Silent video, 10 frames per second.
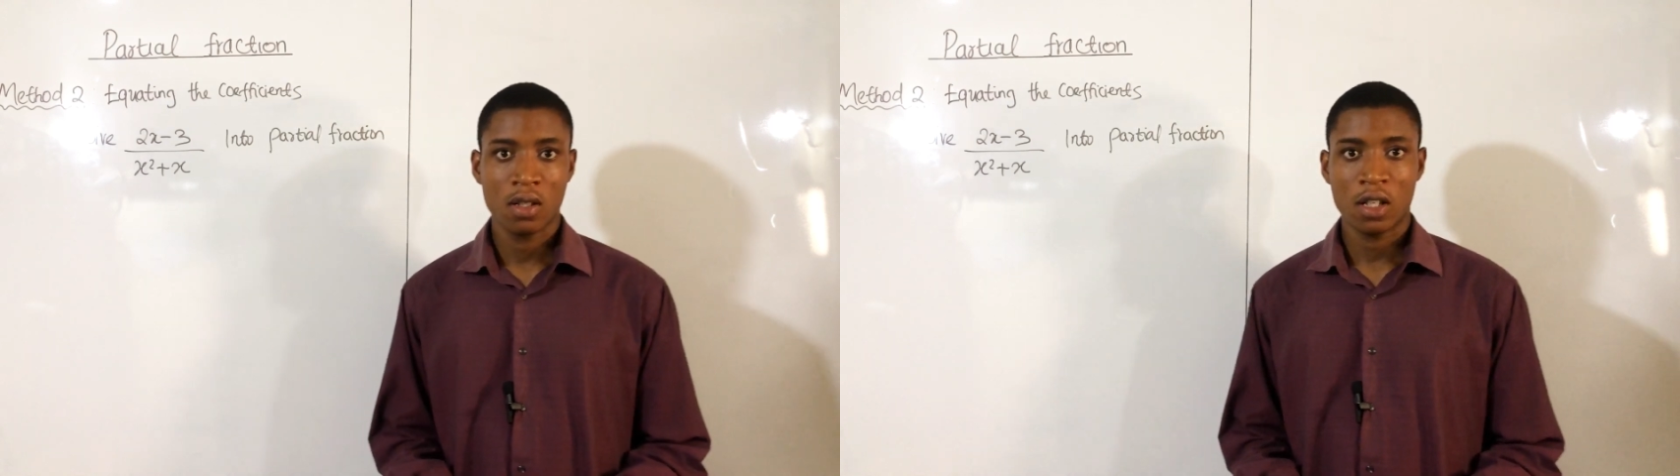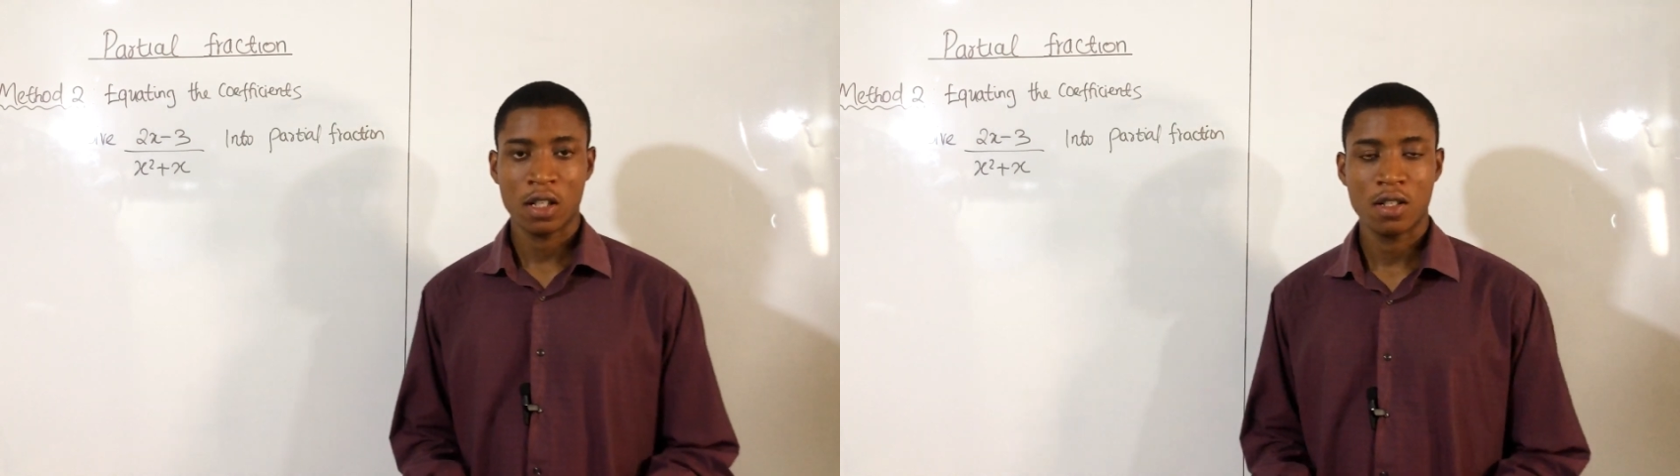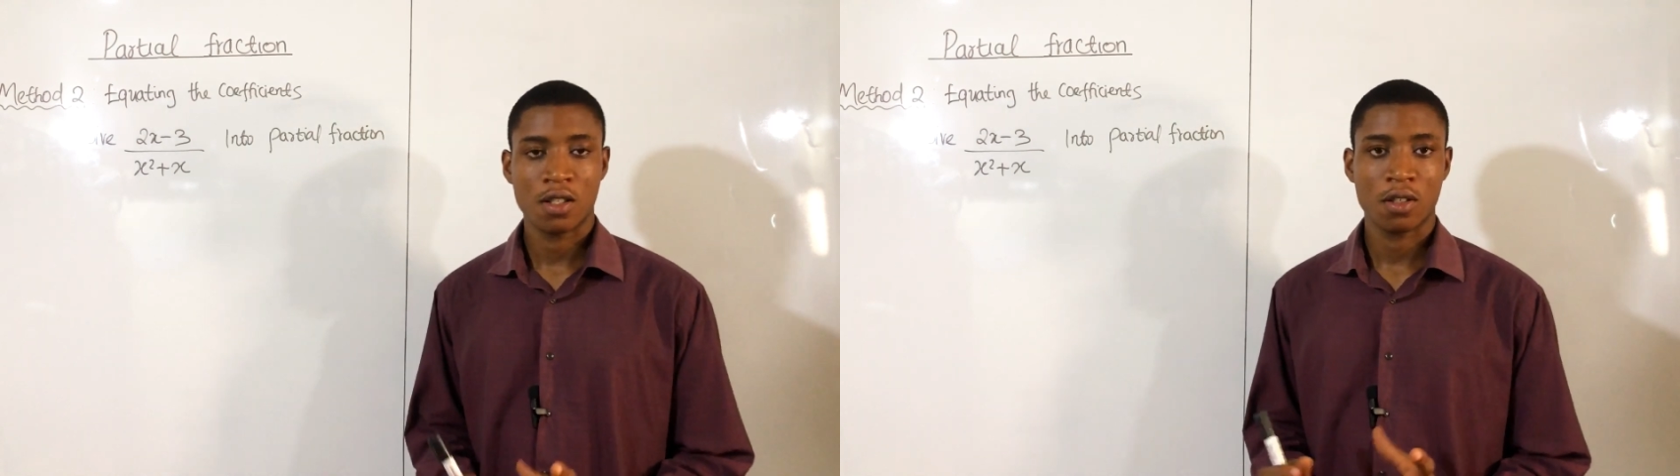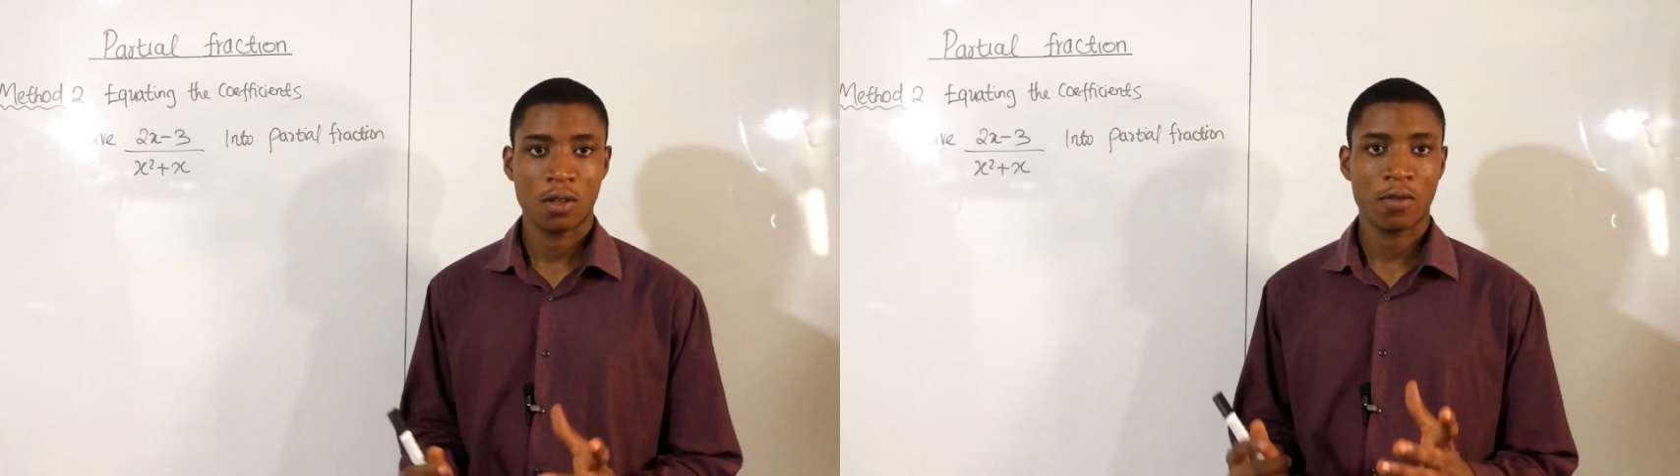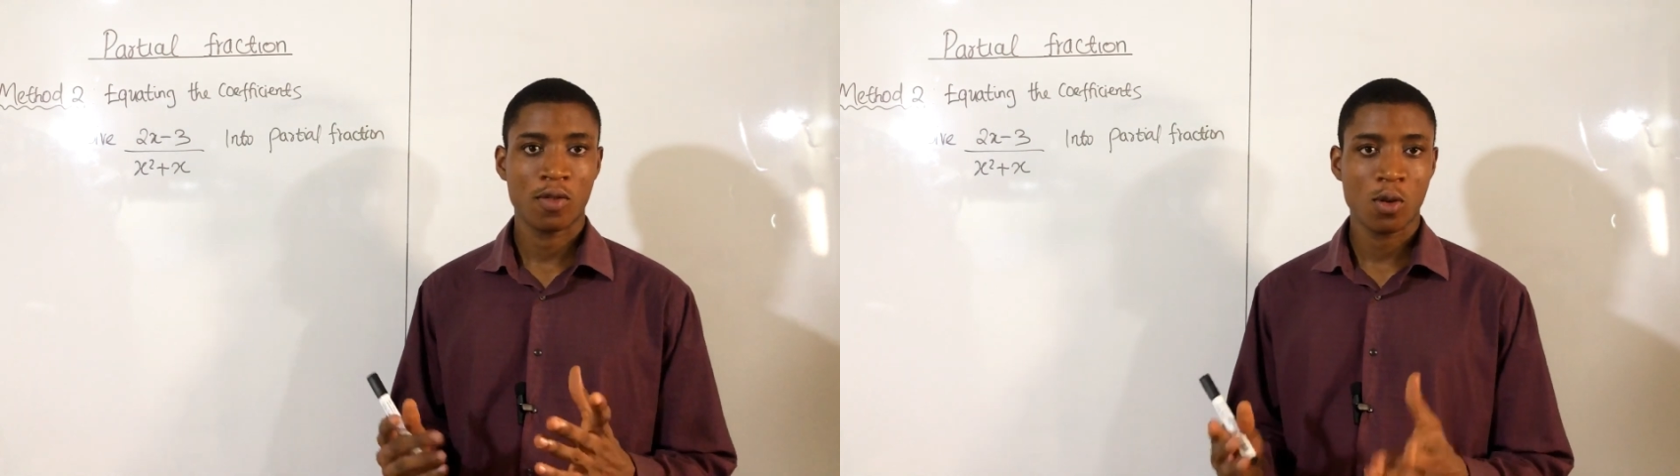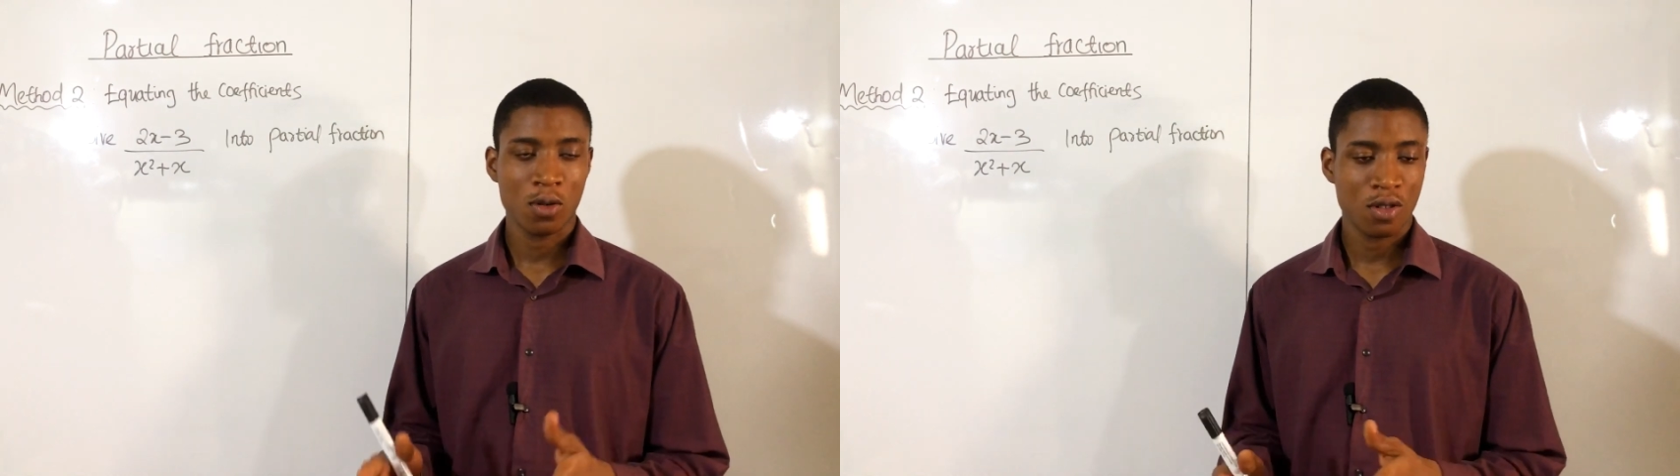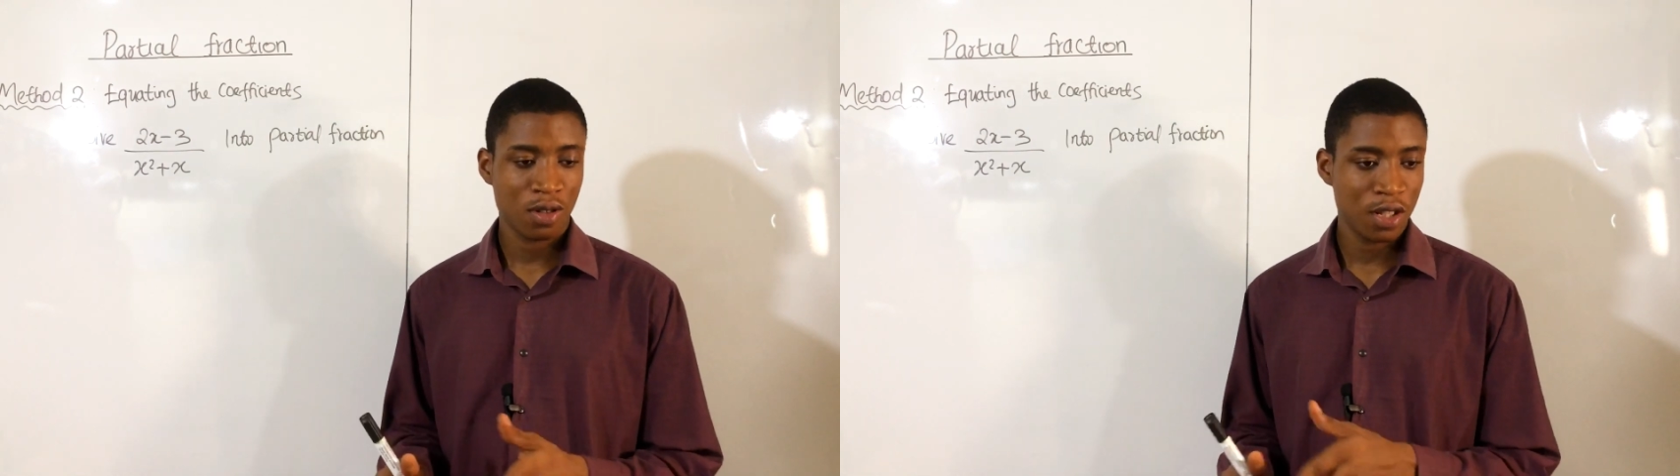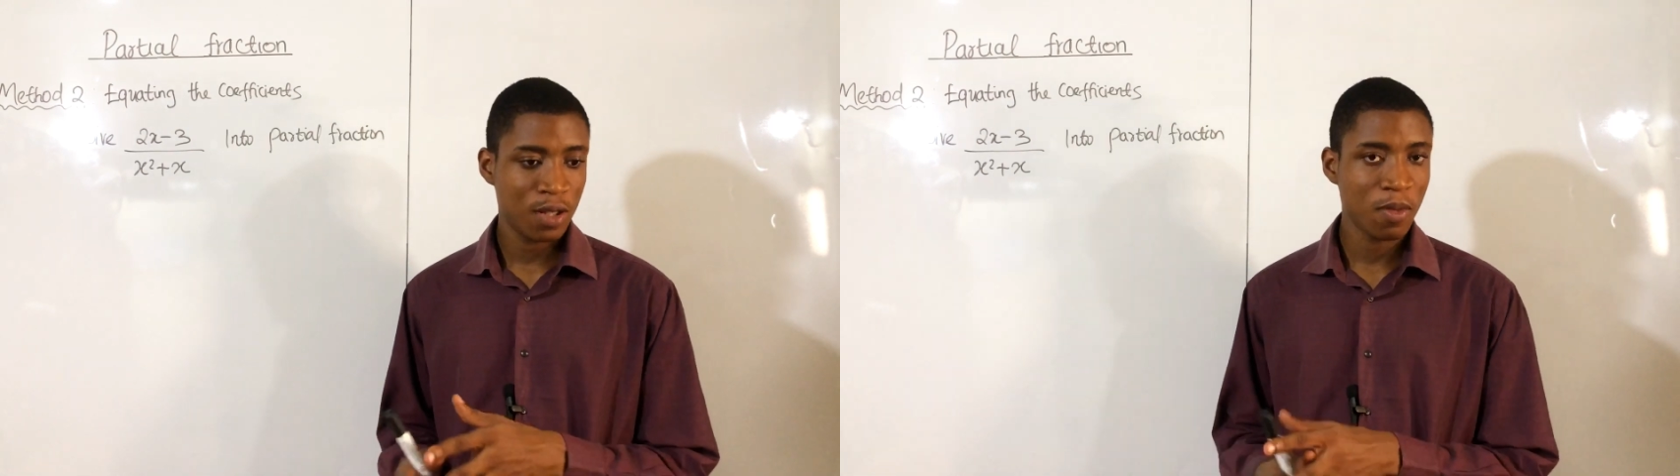and of course
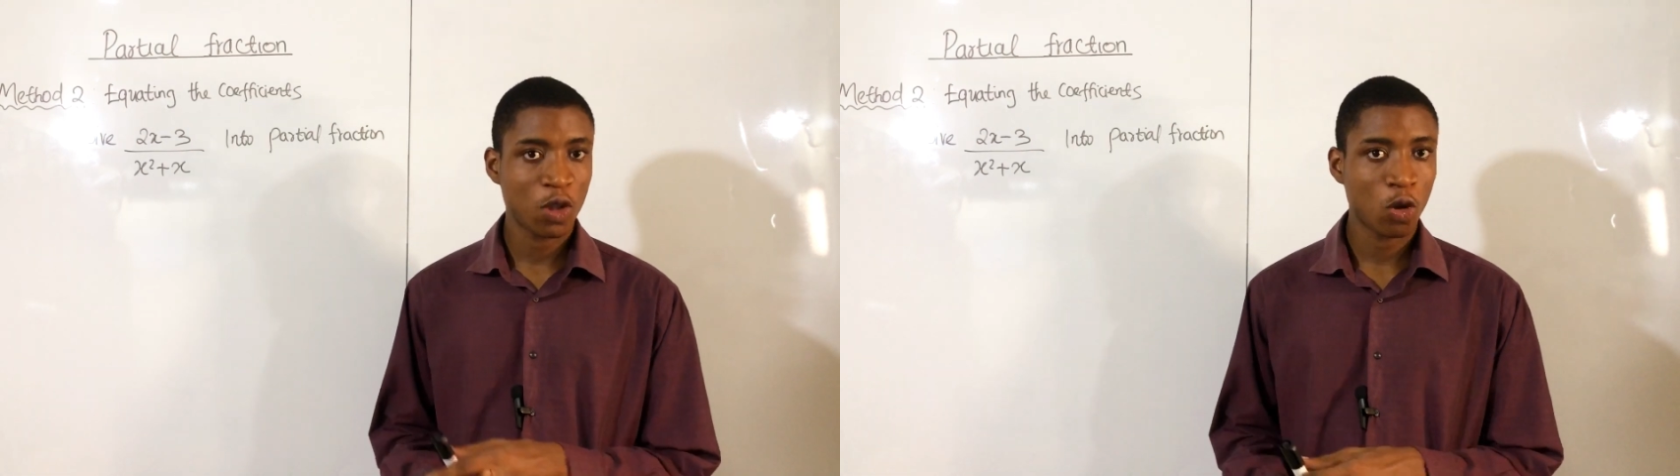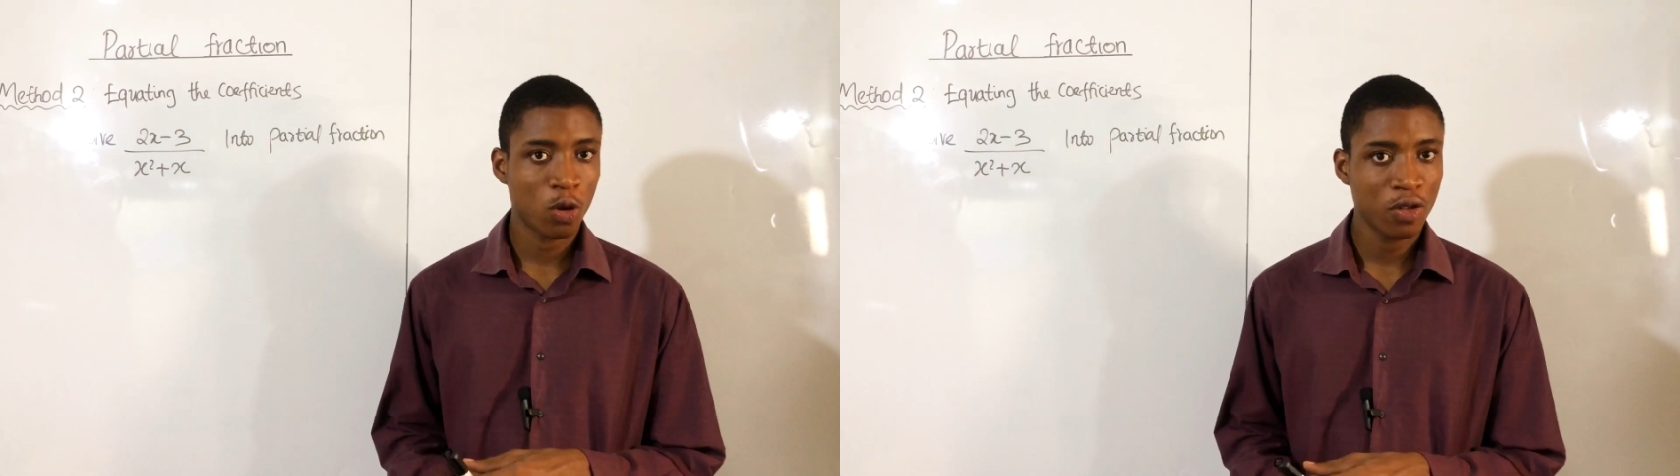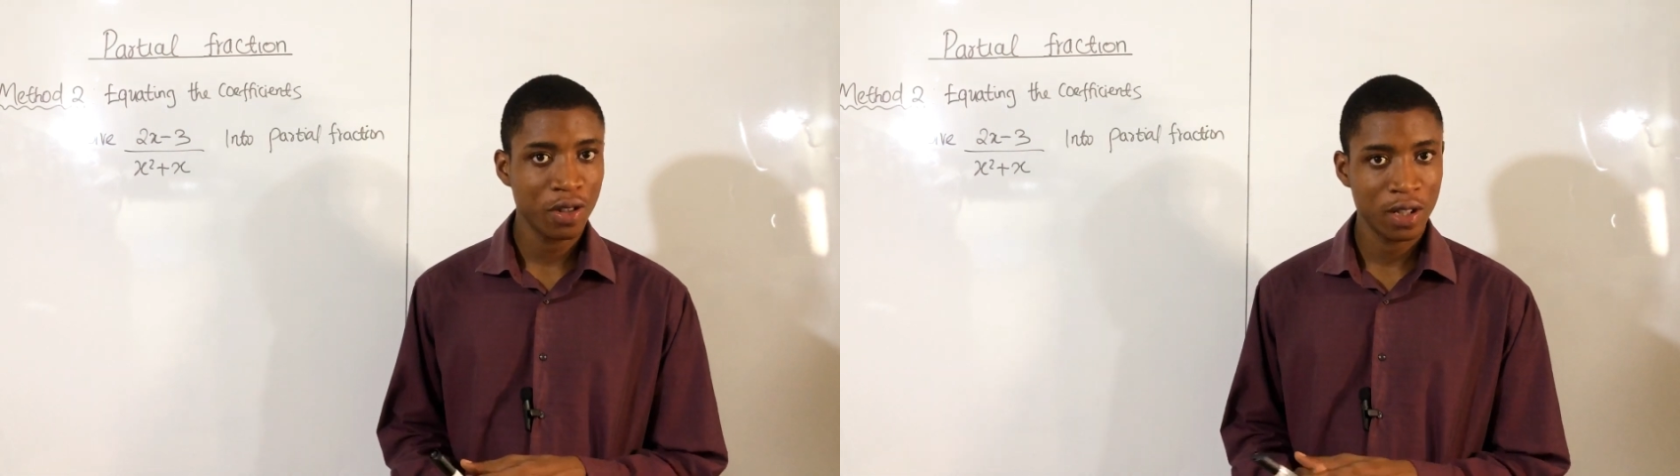this method